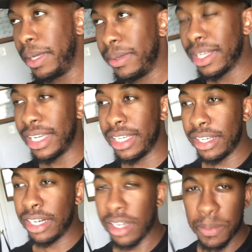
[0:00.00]
maybe
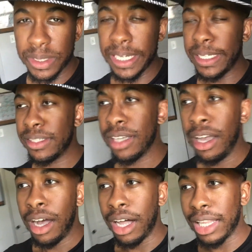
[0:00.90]
like in a couple days,
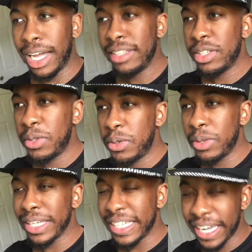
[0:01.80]

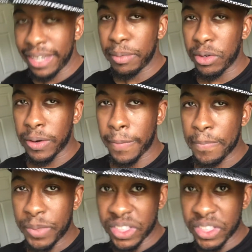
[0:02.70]
alonXoTheGamer,